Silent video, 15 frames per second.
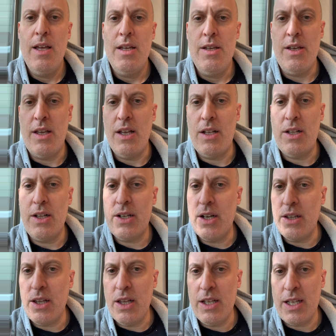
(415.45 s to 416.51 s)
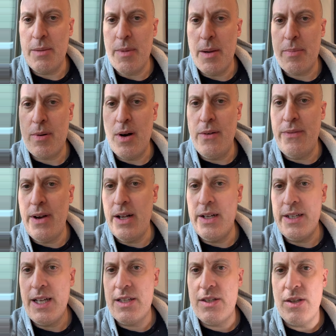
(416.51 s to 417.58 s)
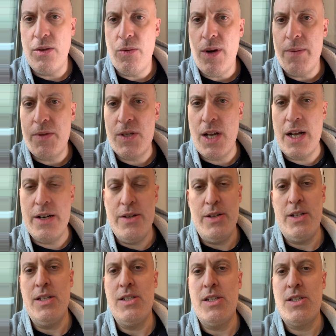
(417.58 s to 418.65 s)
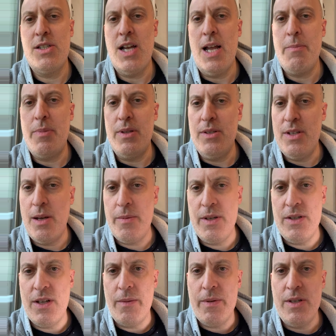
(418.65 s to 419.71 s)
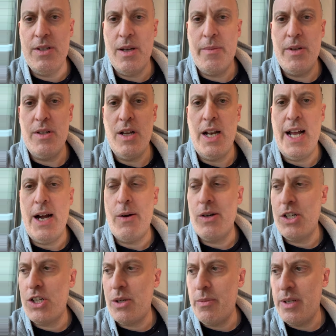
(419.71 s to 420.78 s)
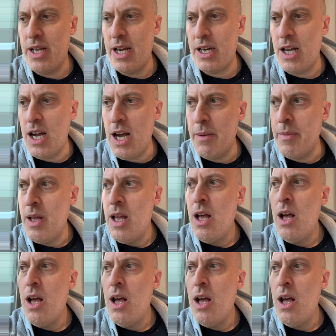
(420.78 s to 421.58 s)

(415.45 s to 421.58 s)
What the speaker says: You can click on the link in my profile and get to the website, or you can just type in www.howardsherman.com.